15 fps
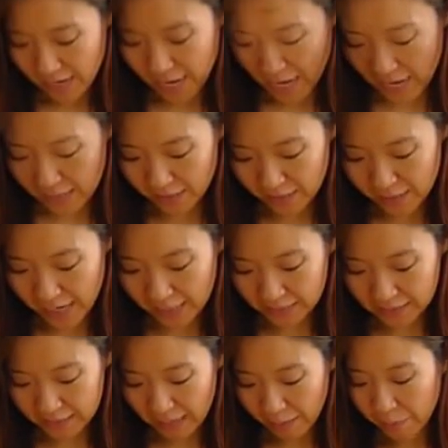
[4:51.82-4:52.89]
And the
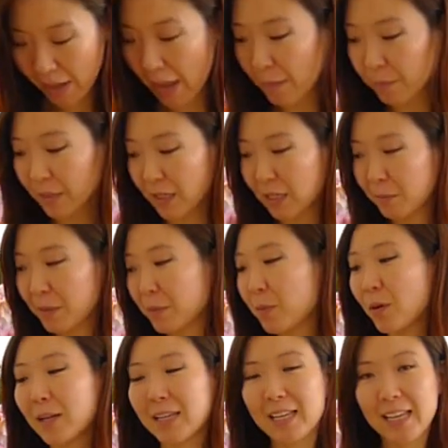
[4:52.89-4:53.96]
next step, I'm going to be
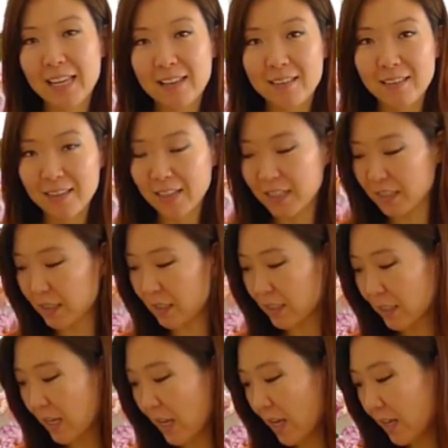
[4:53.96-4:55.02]
putting in
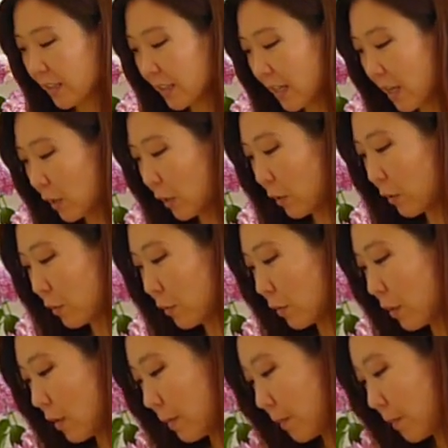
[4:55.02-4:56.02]
these yellow